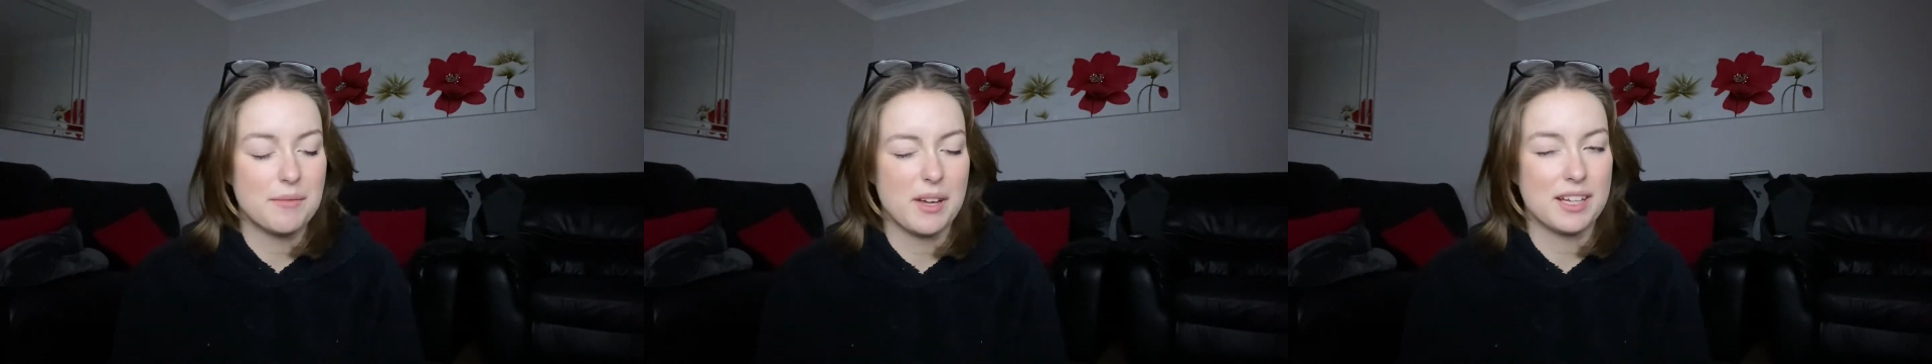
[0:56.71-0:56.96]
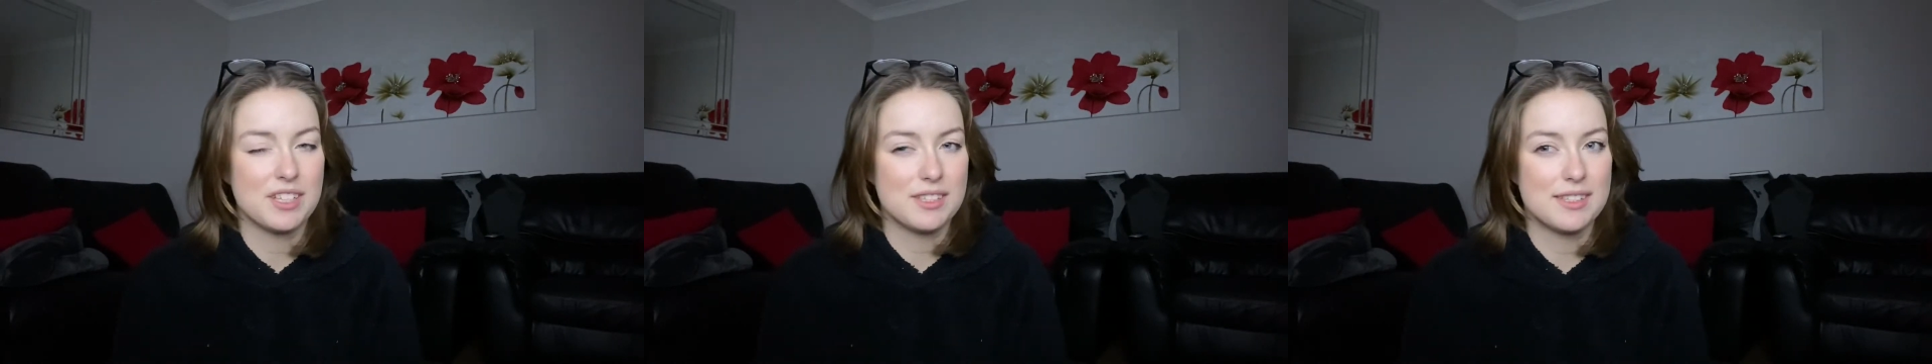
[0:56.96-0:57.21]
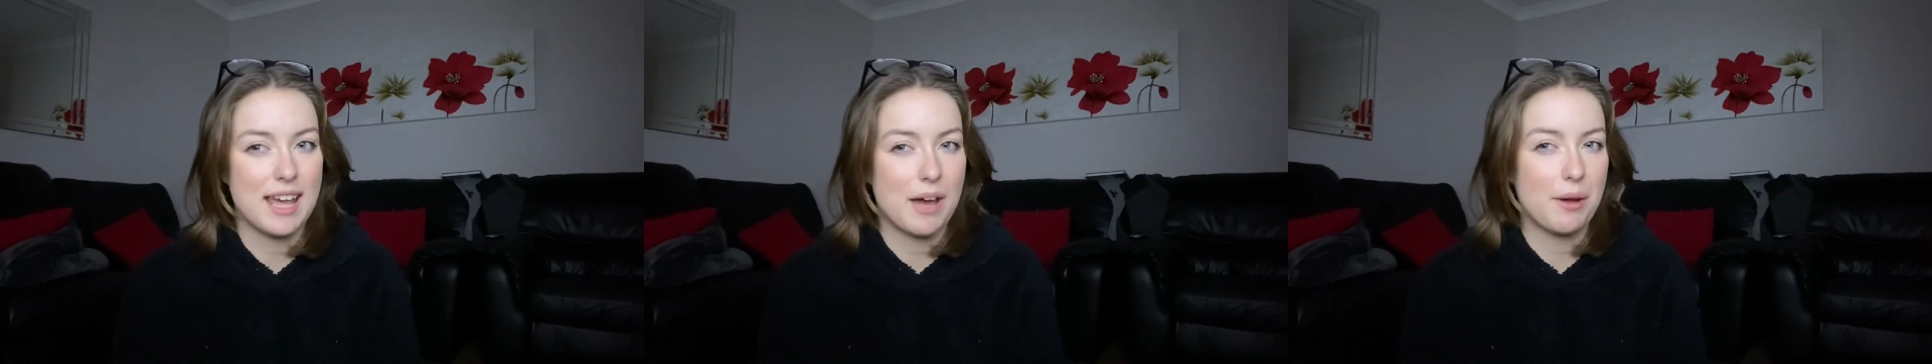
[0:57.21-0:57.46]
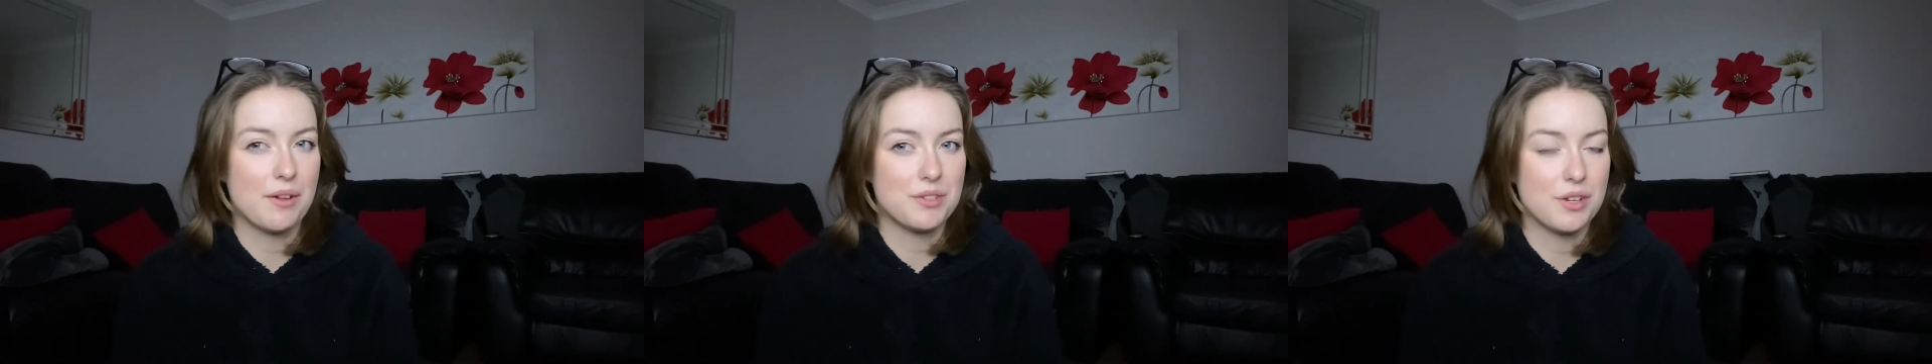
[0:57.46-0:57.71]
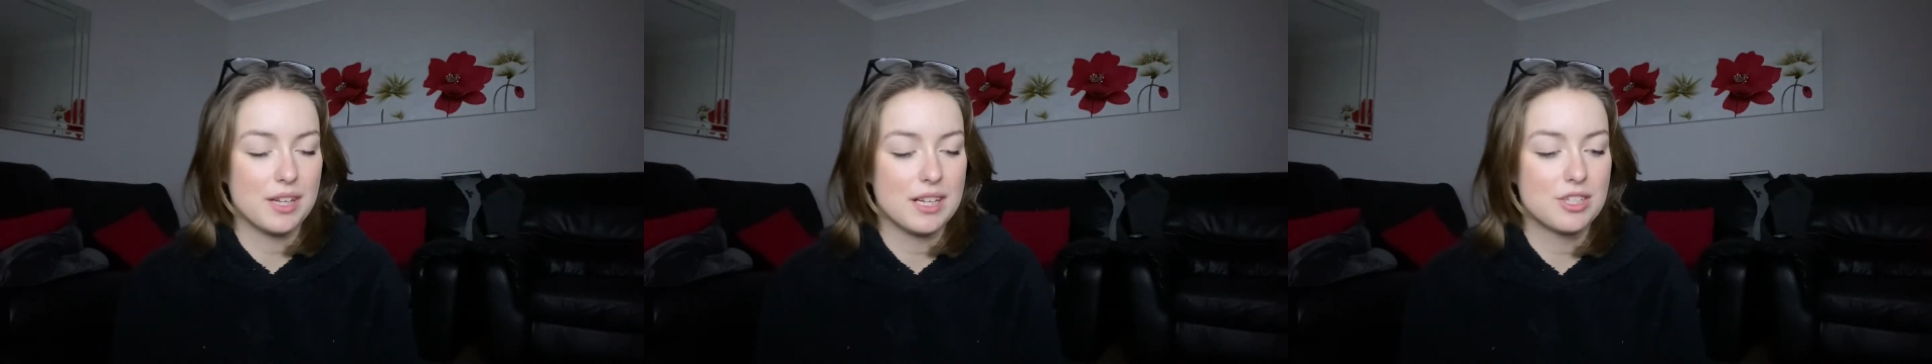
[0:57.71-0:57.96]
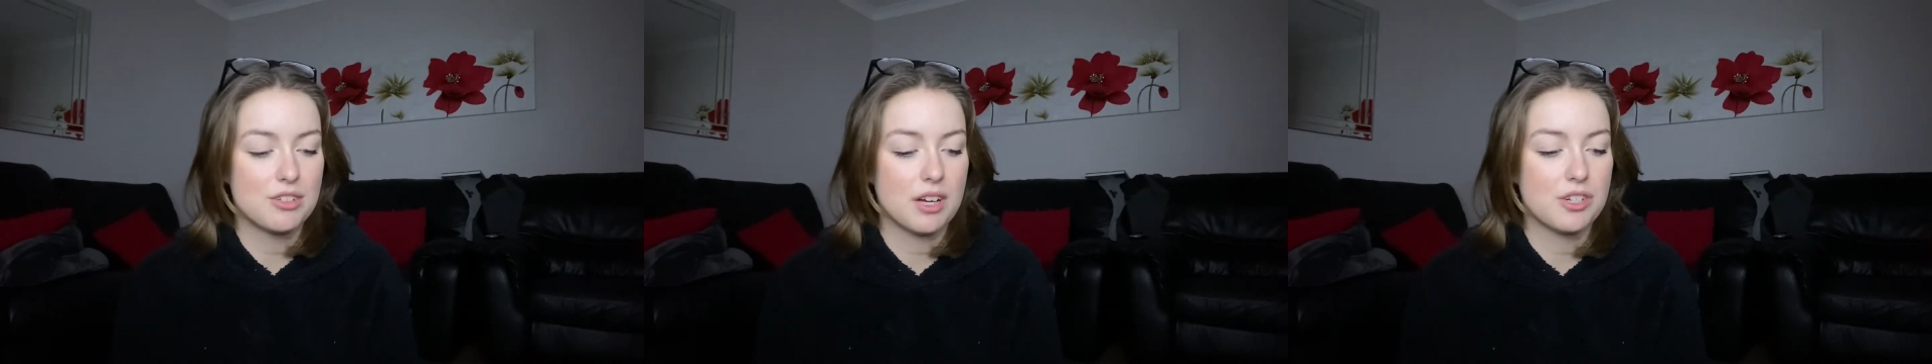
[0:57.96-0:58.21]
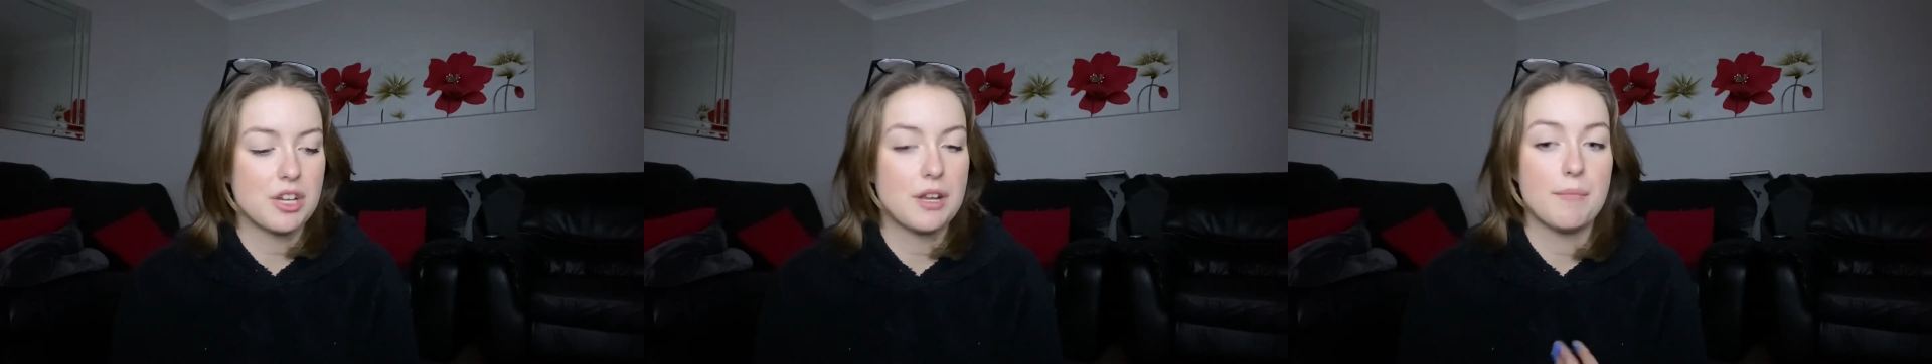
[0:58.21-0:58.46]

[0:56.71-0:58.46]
could get away with doing an introduction,